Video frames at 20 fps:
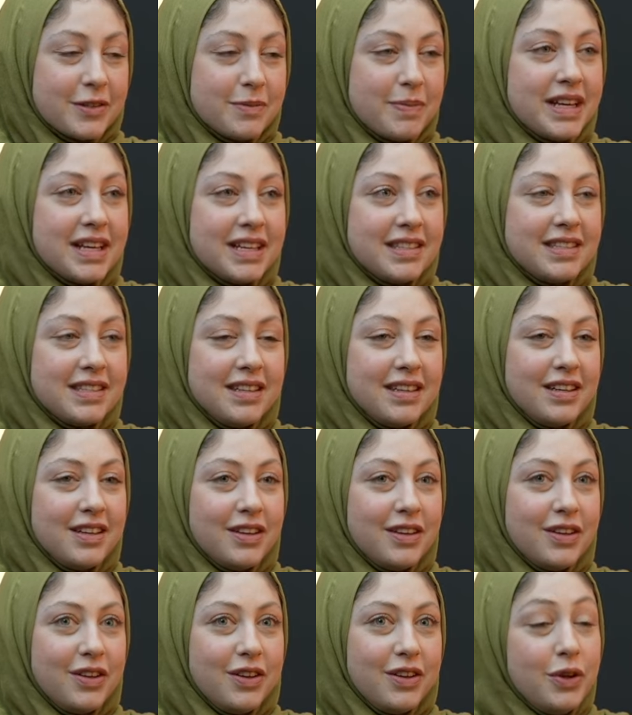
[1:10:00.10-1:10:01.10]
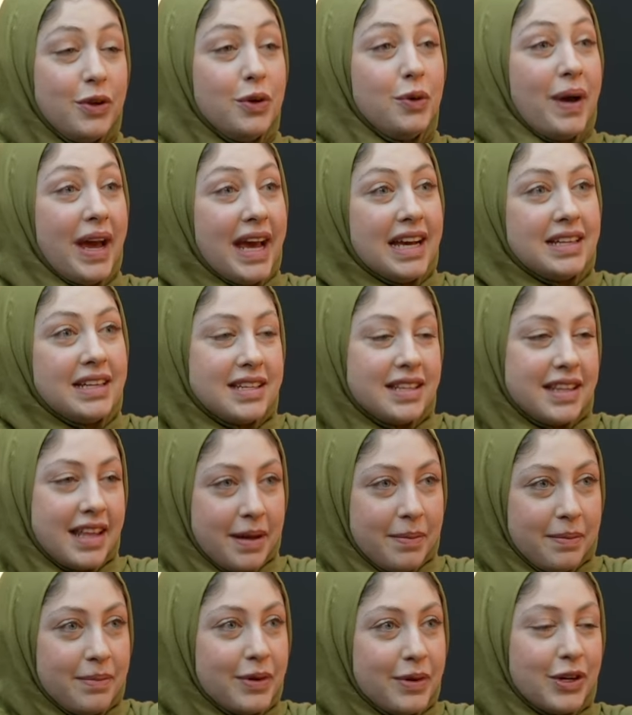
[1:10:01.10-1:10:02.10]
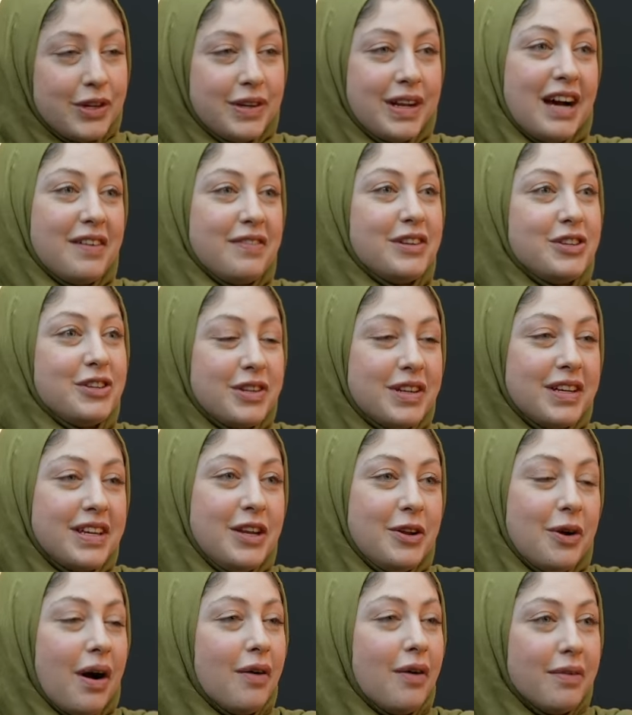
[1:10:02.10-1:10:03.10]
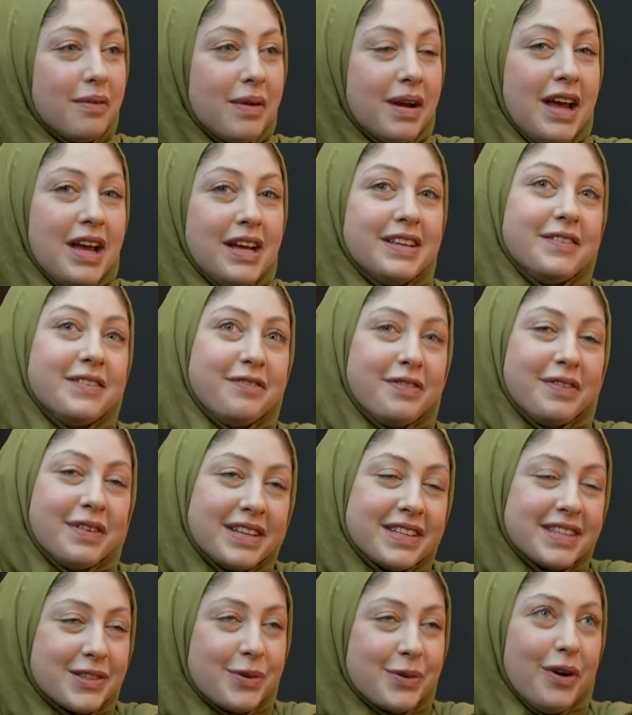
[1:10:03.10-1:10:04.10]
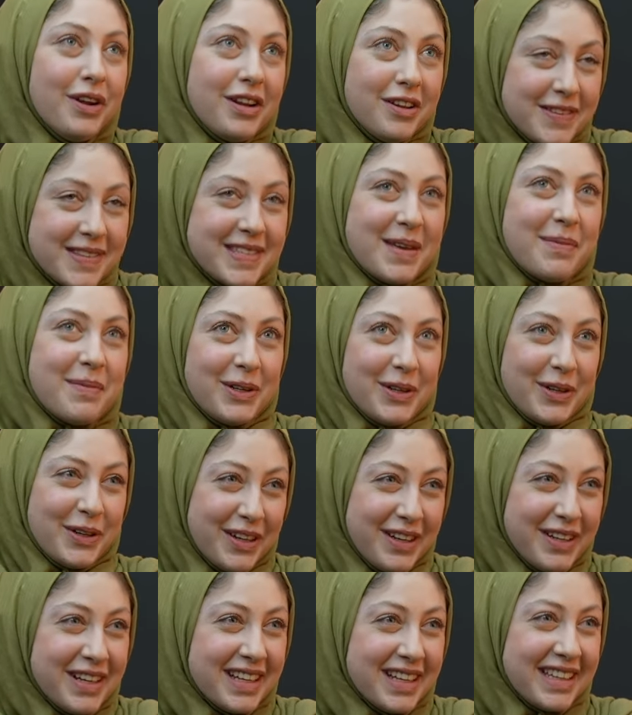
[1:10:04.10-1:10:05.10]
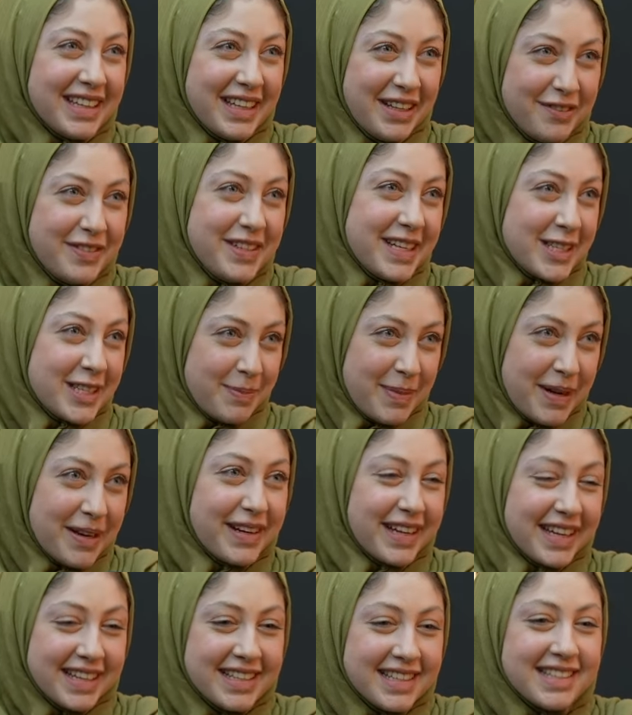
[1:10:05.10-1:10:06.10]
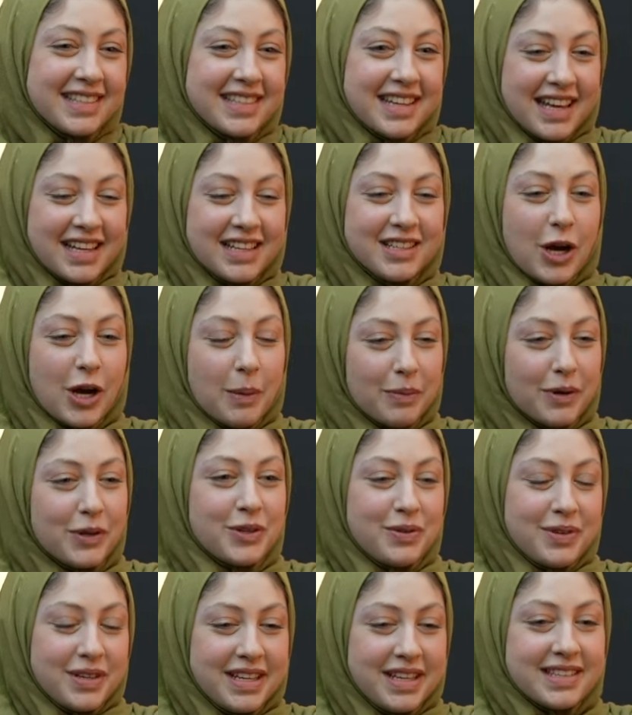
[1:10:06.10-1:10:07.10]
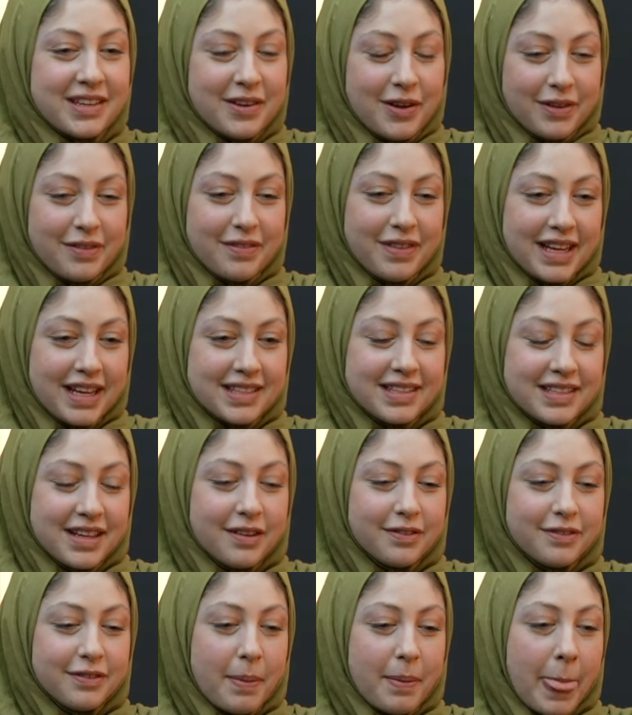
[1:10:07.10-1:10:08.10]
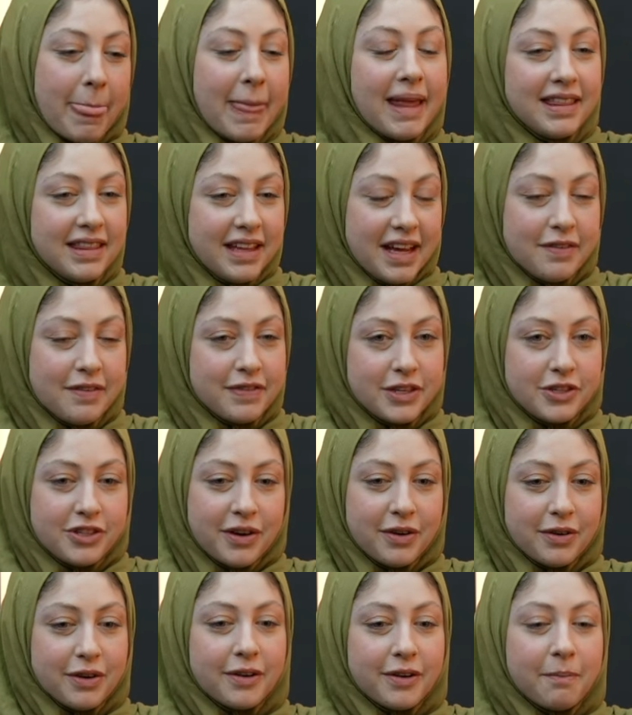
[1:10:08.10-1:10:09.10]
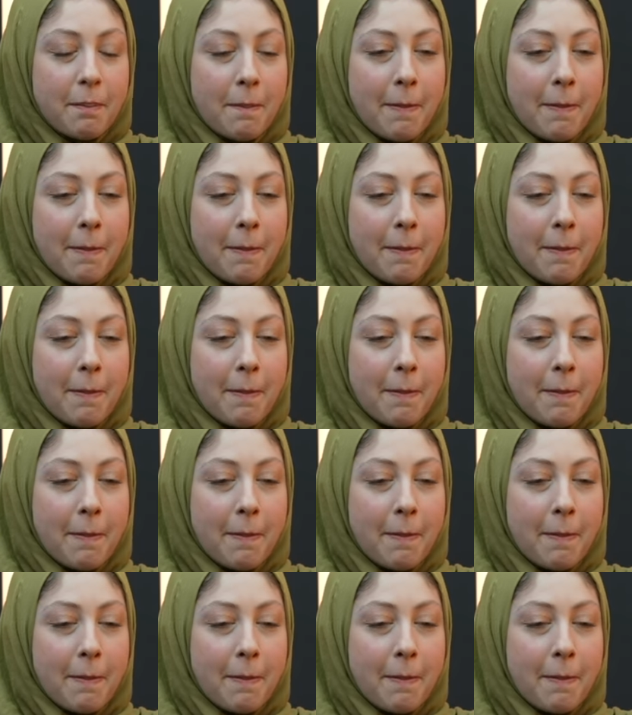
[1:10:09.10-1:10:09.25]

because you and them could have a you know sort of similar lived mm-hmm. experience and opportunities and all of that stuff and life in general.